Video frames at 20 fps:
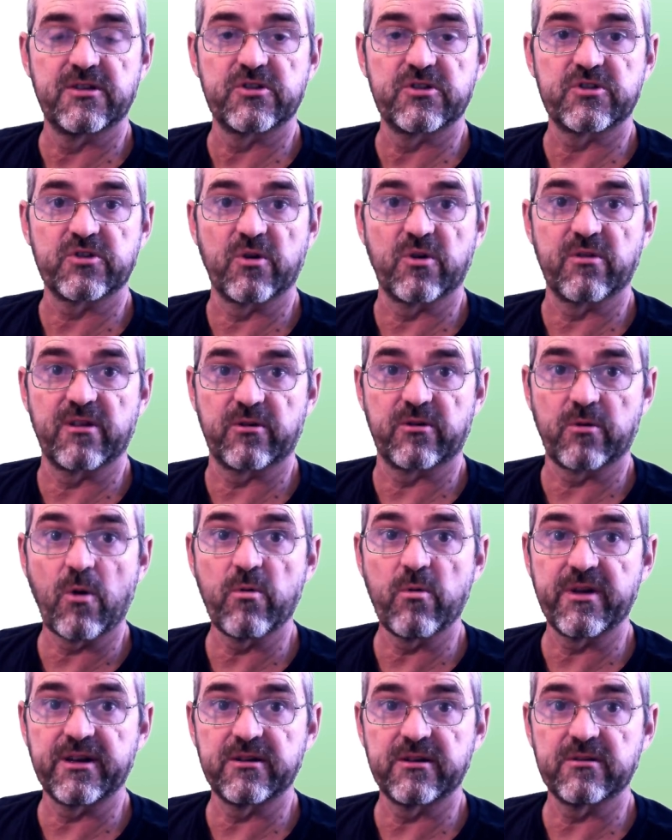so the
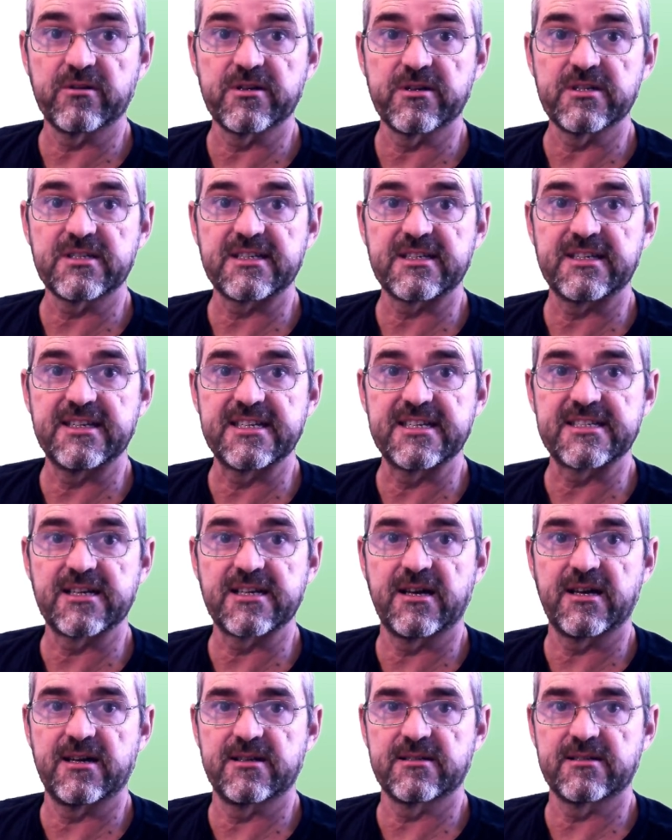roaring noise is
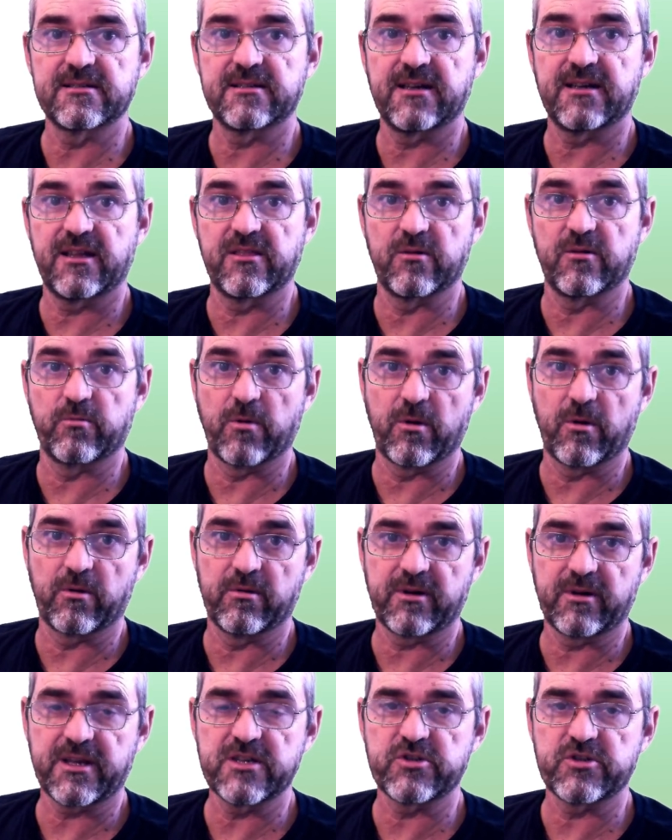heard at the wrong
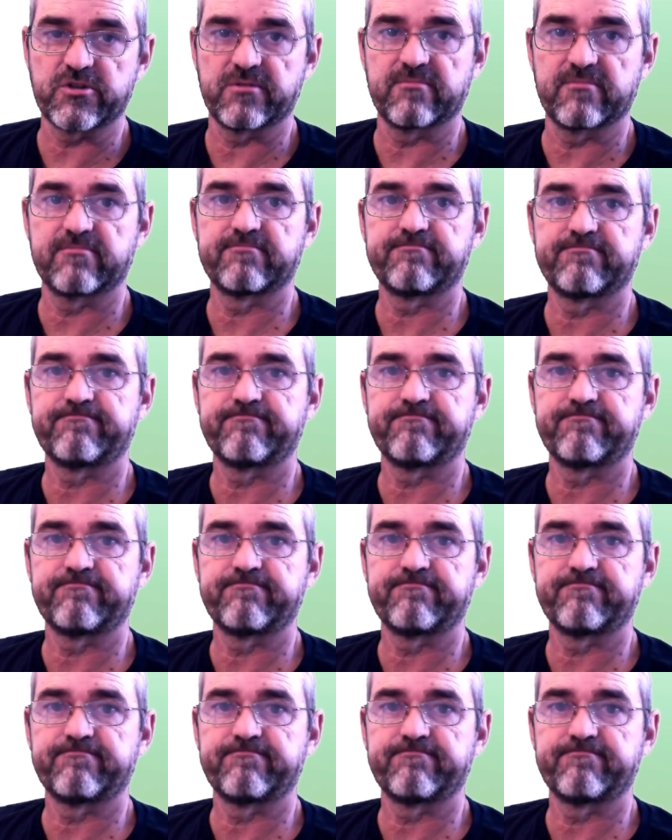location.